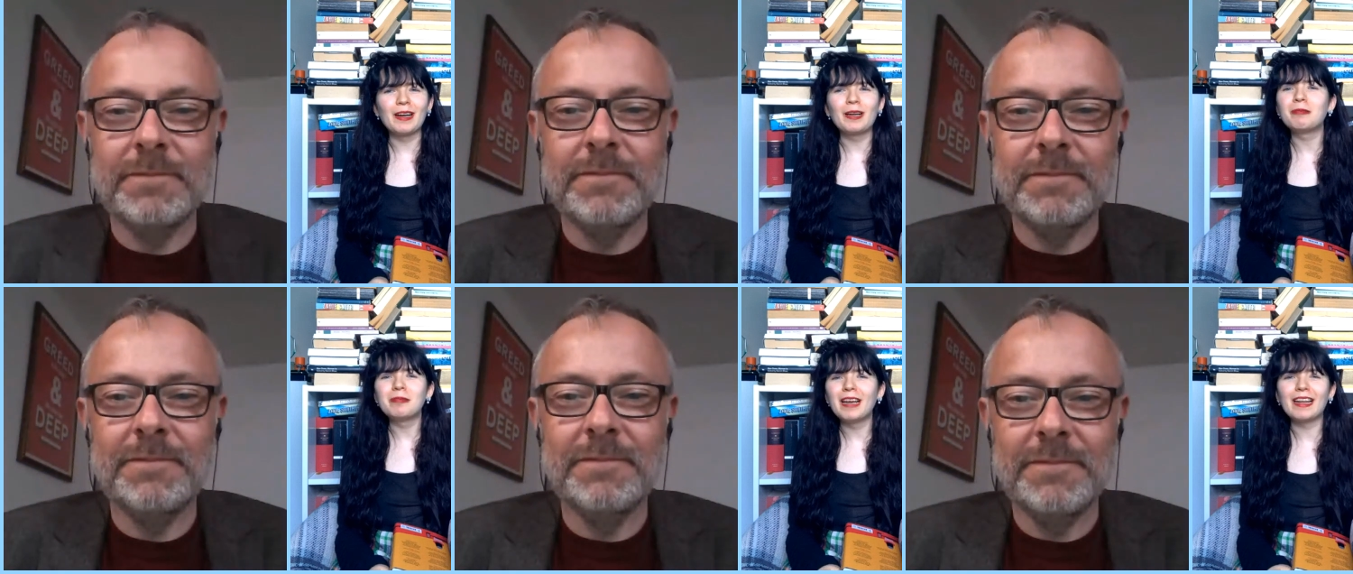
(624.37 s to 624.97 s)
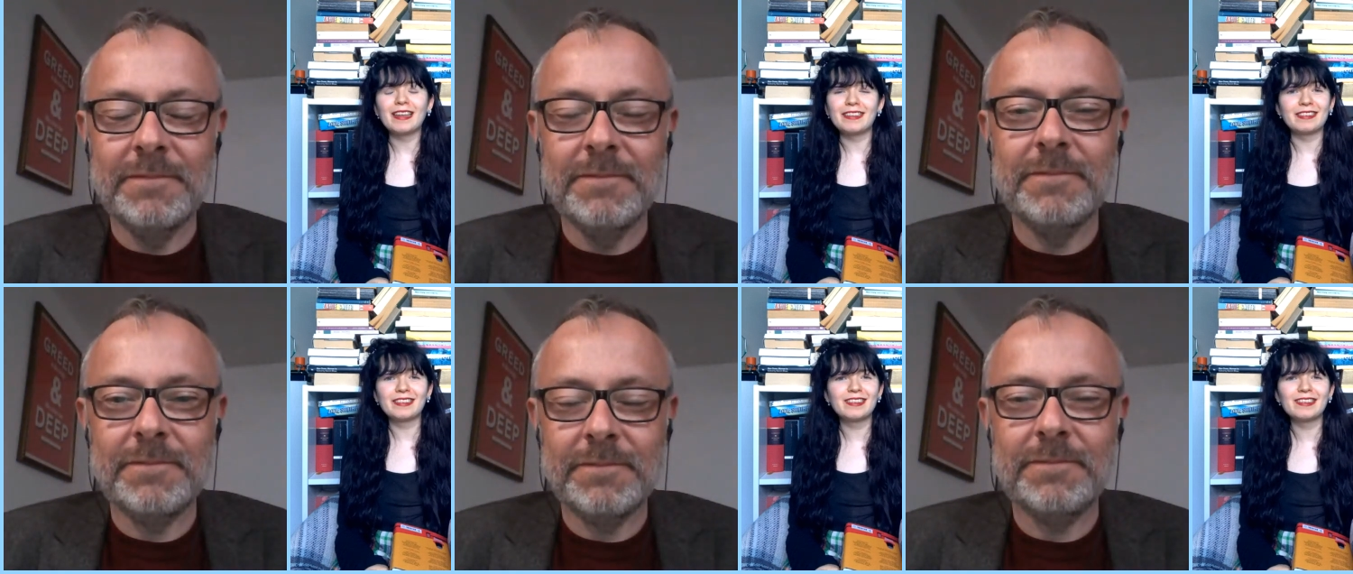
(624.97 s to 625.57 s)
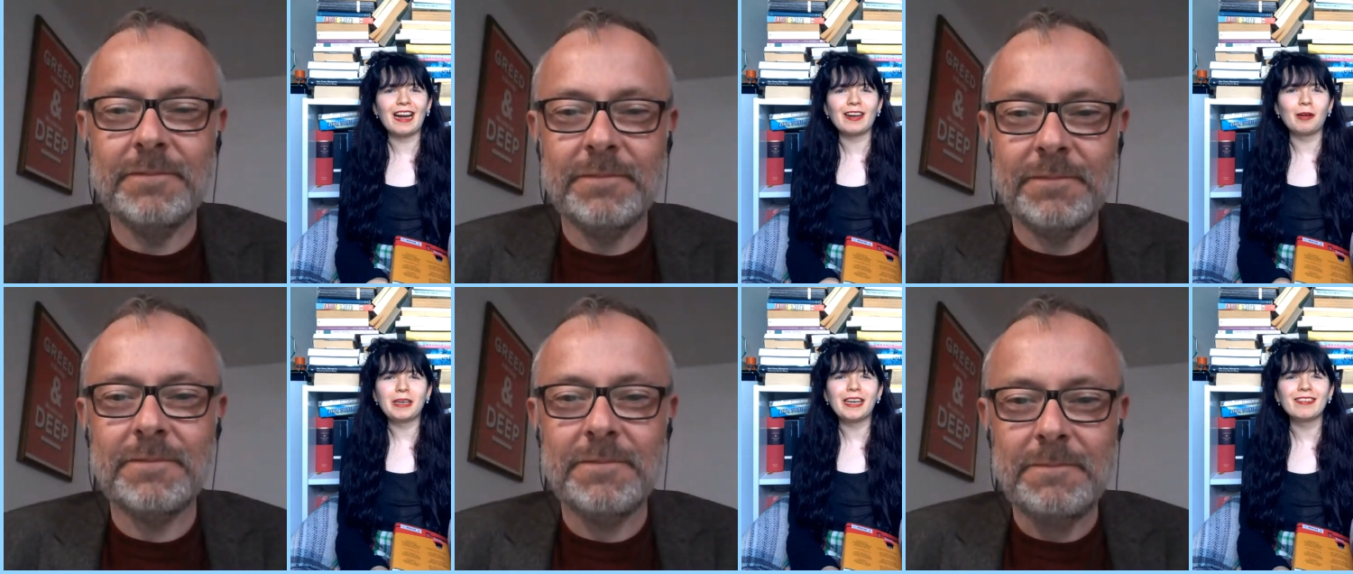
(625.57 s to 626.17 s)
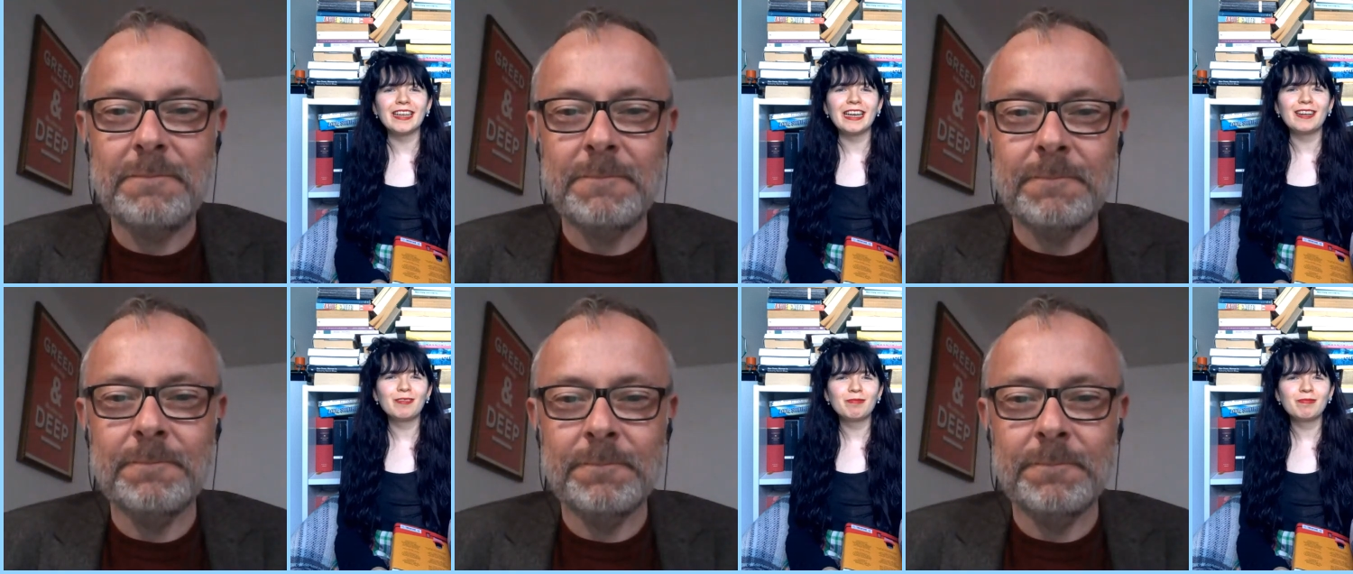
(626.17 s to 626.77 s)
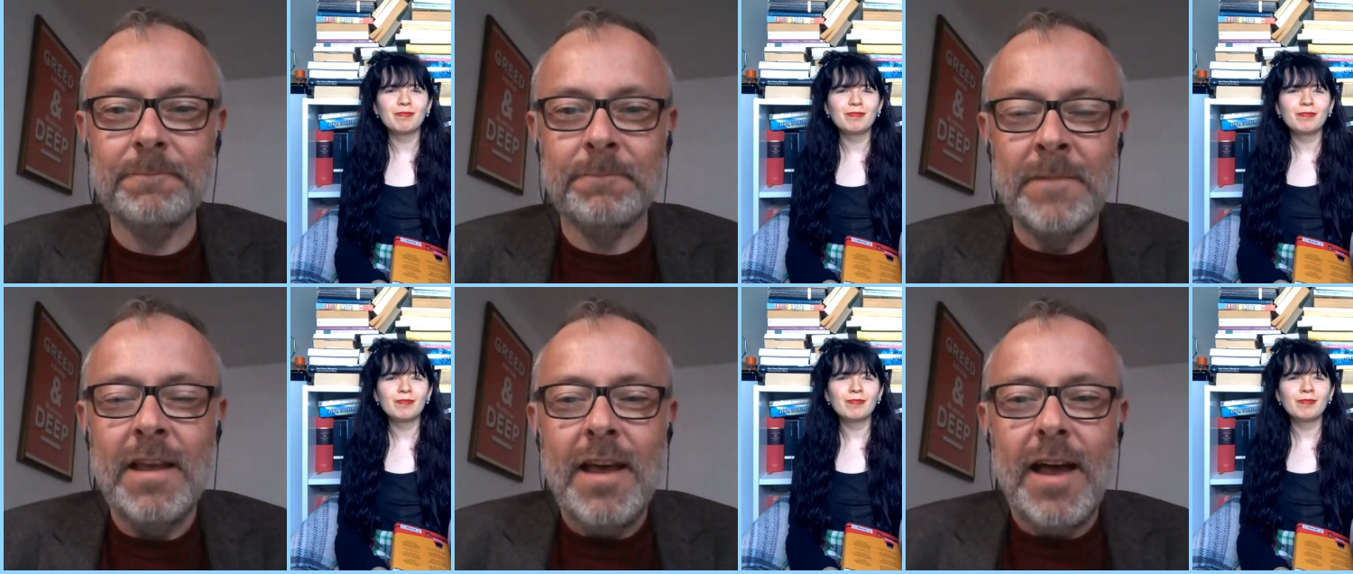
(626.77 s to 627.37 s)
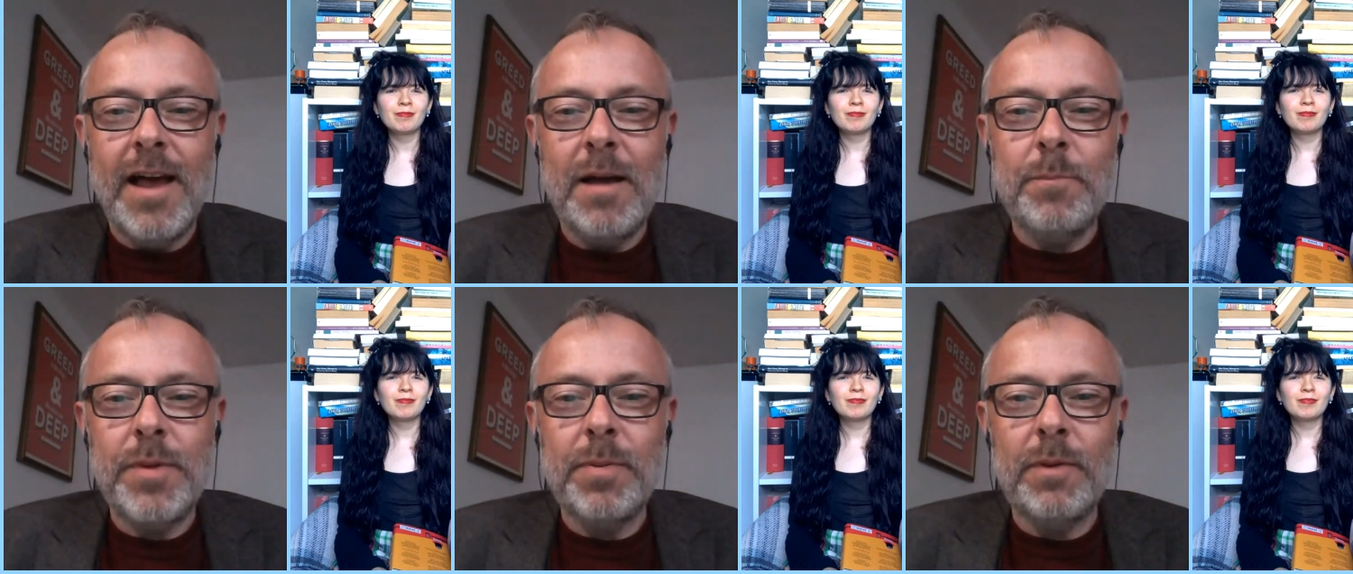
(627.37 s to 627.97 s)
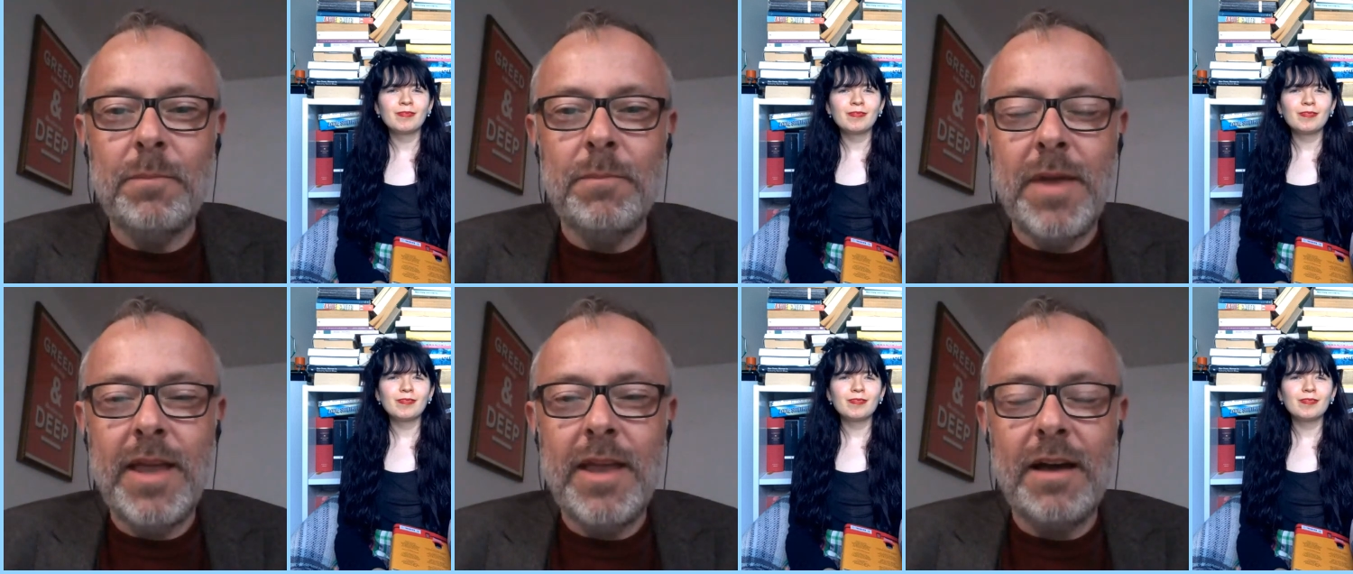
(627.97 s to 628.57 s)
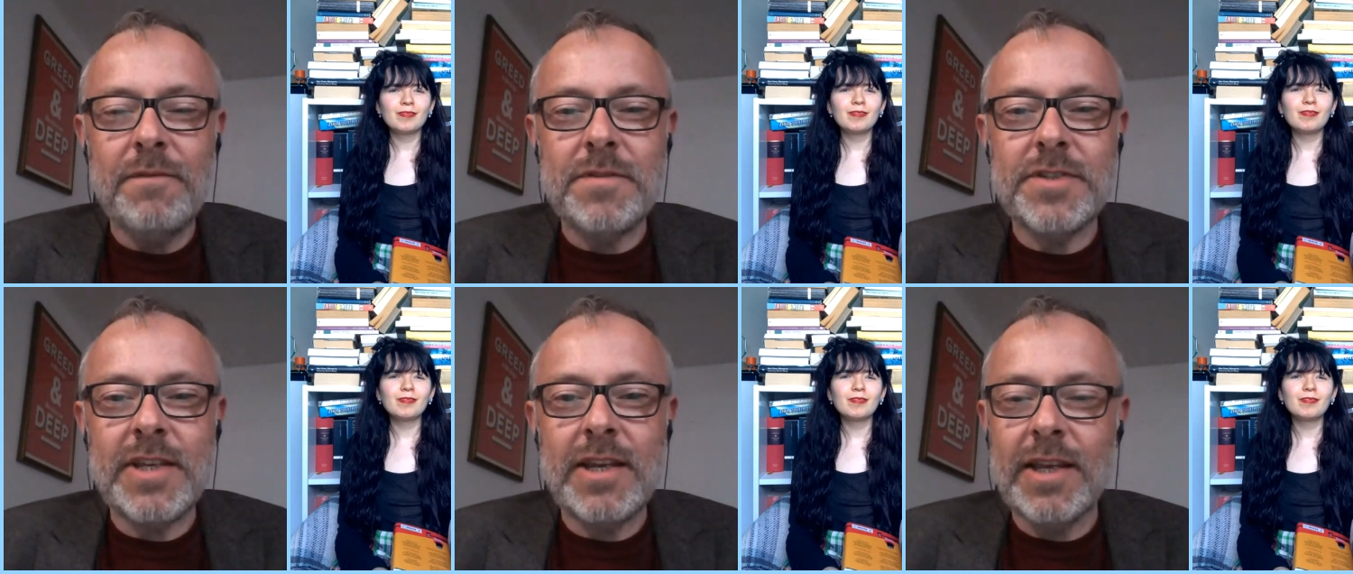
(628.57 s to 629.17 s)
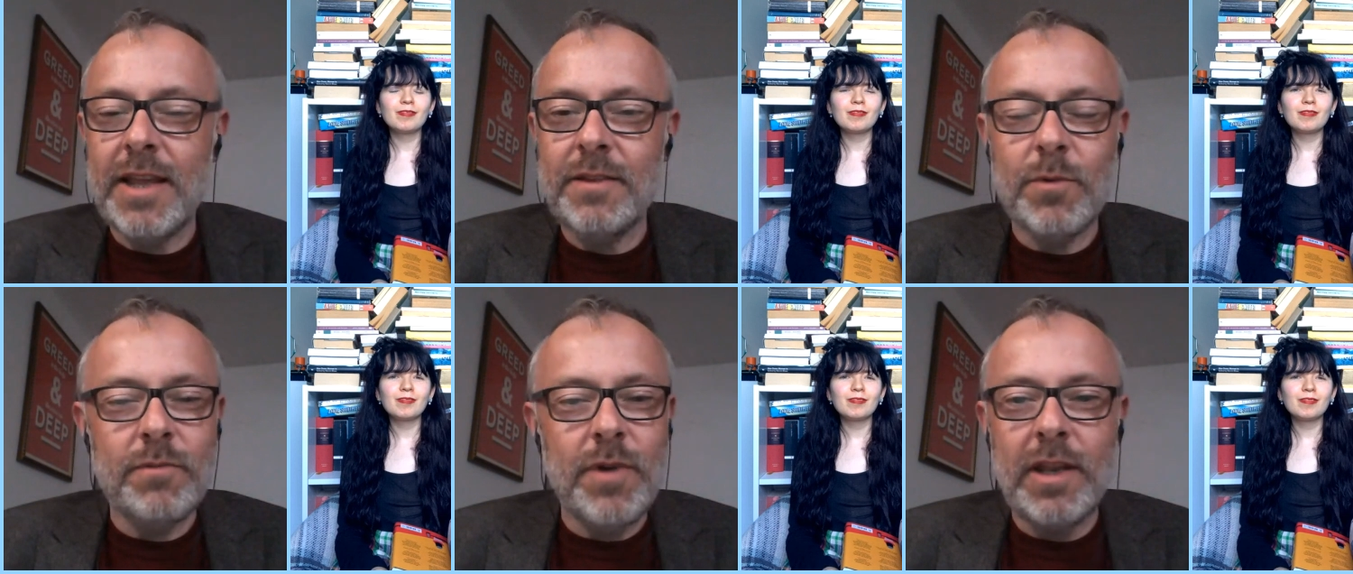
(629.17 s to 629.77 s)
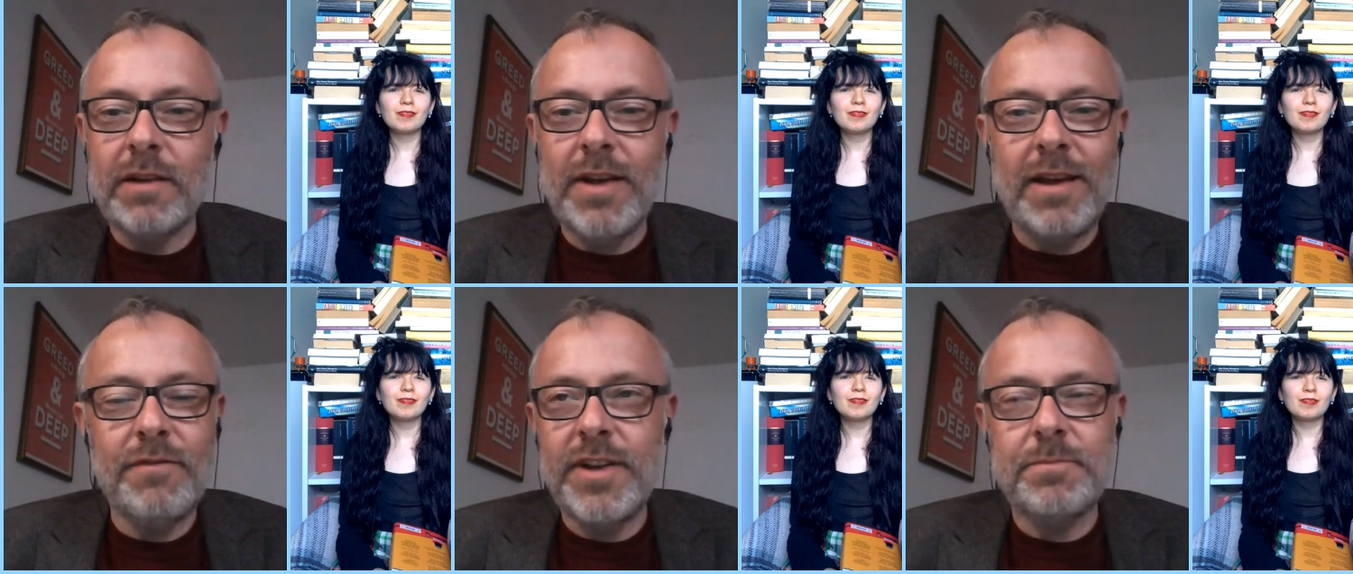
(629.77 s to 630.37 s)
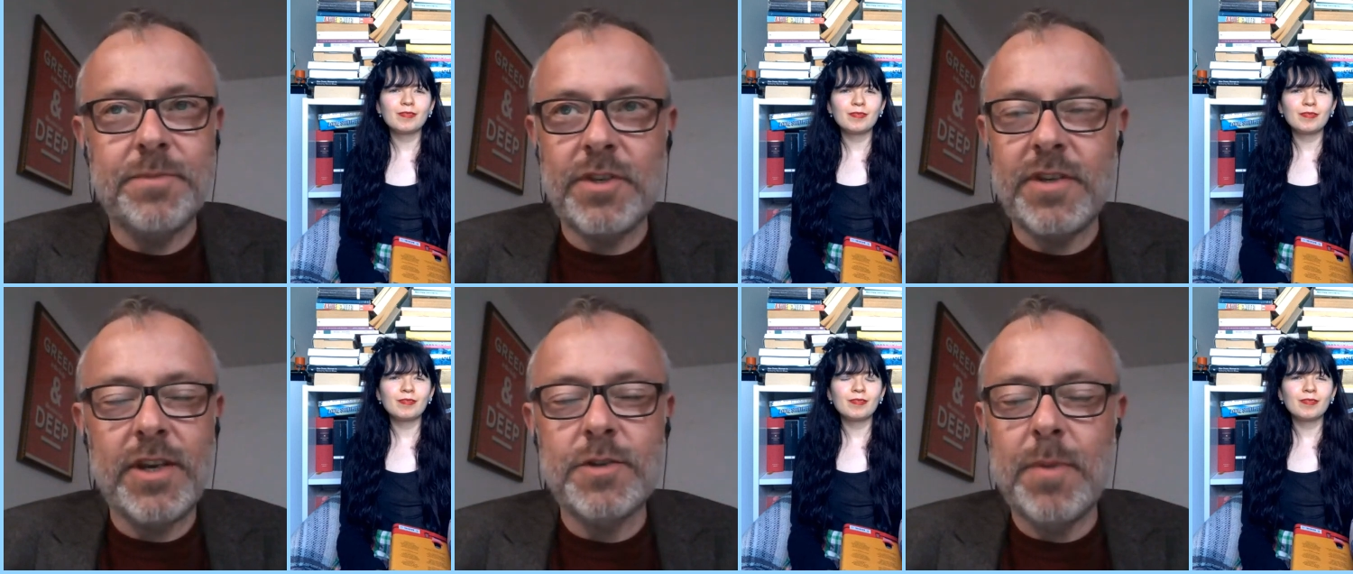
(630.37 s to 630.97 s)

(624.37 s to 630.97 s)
Speaker 1: So yeah, they just stack up here really.
Speaker 2: Um, people may have seen again. There were a lot of every Sunday